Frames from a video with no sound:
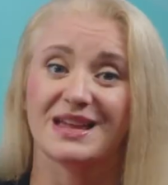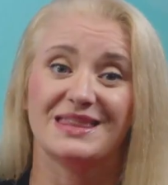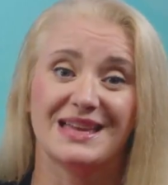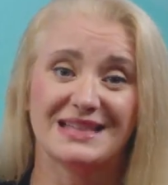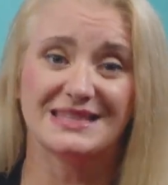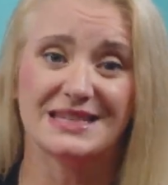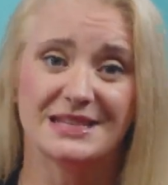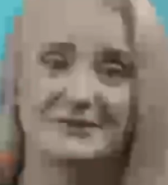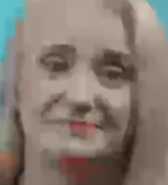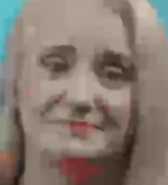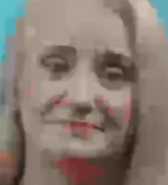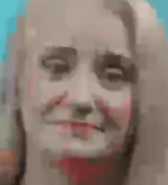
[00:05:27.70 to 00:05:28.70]
And that's it.
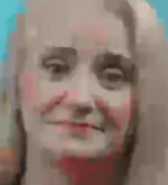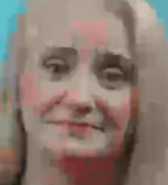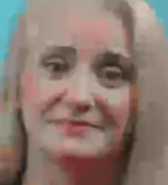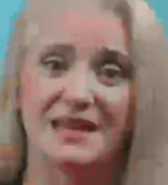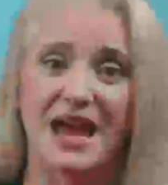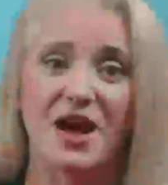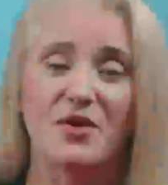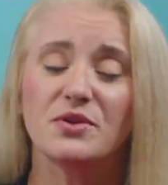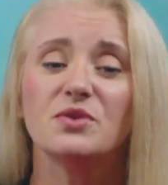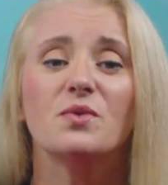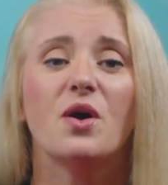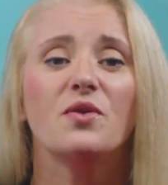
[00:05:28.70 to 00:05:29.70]
Now
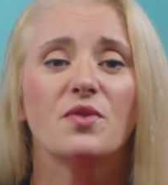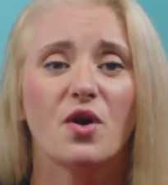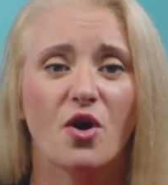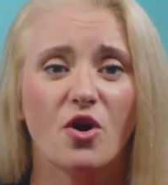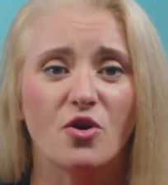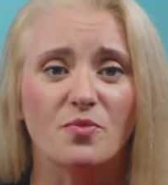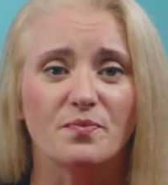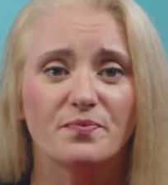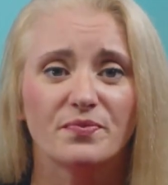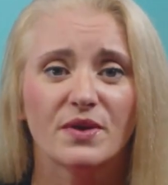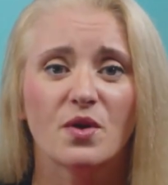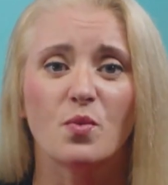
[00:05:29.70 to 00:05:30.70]
you own the home
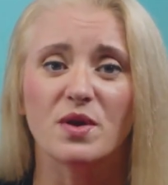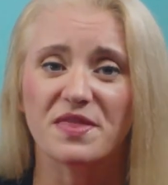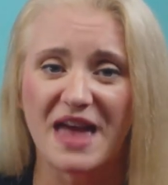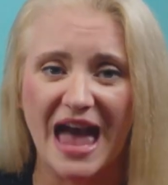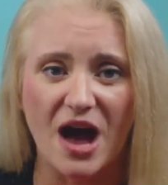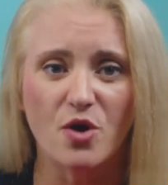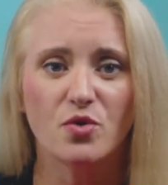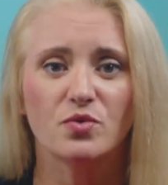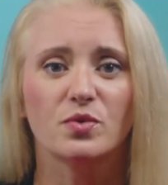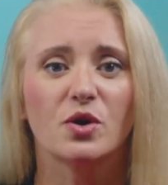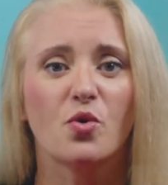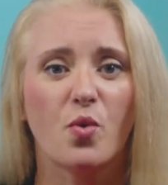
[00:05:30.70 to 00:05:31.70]
without
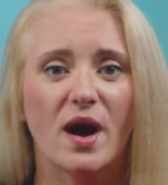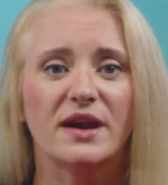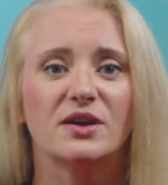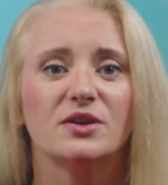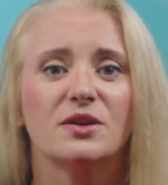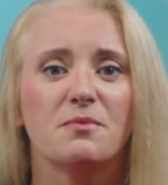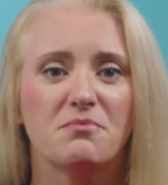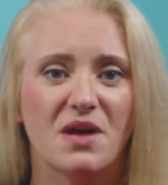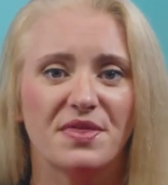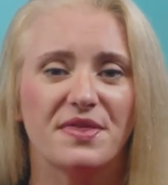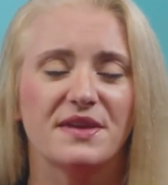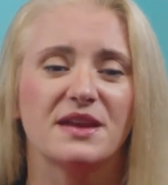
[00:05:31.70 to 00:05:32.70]
required
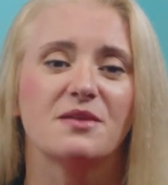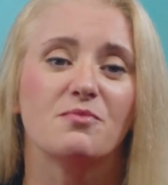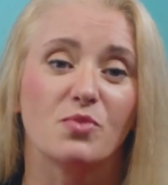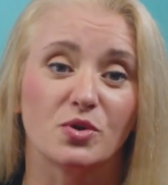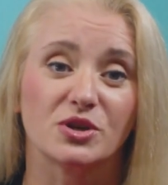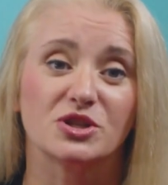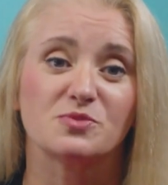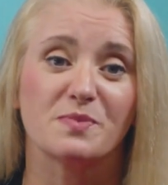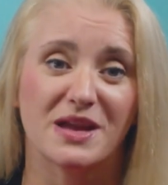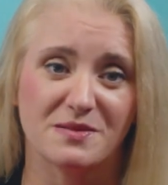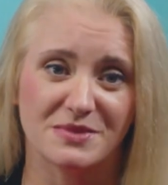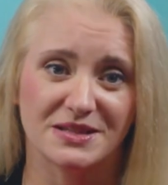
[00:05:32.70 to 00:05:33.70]
monthly mortgage
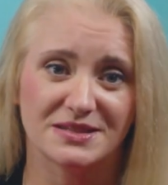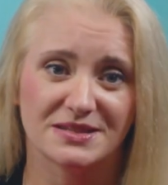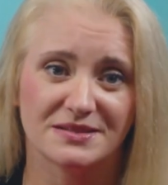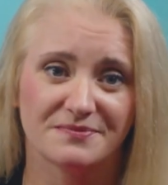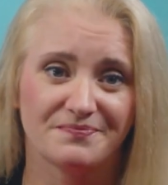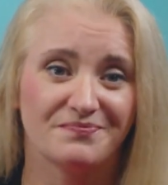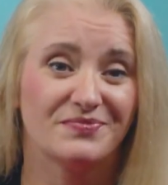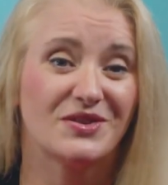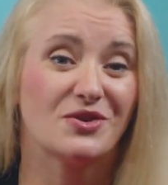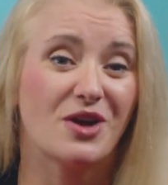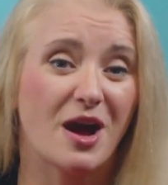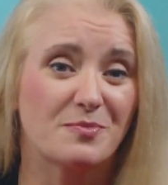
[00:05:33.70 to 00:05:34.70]
payments.
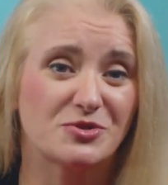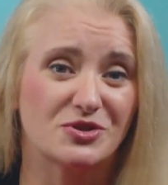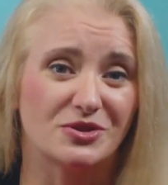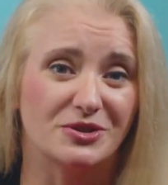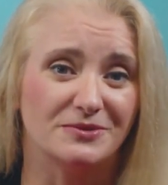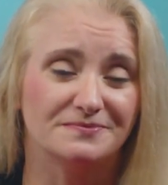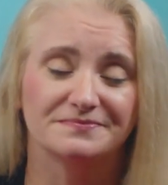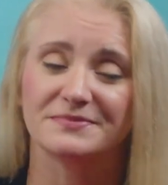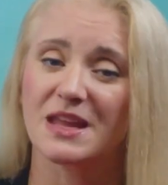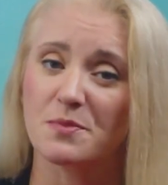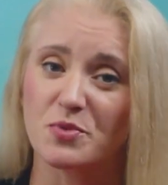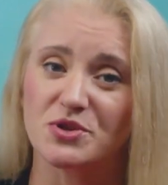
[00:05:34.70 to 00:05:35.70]
They're optional.
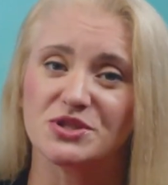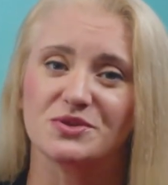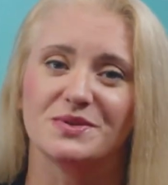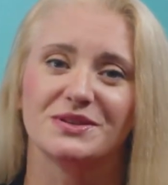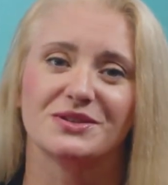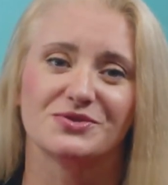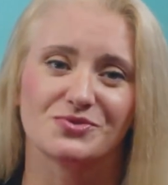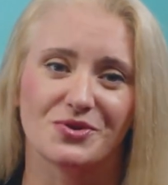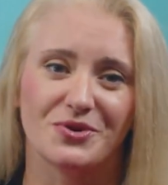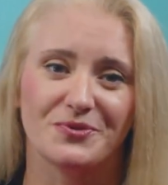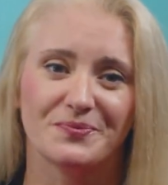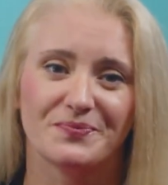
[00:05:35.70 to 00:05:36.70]
It puts you in
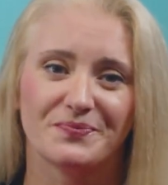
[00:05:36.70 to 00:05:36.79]
control.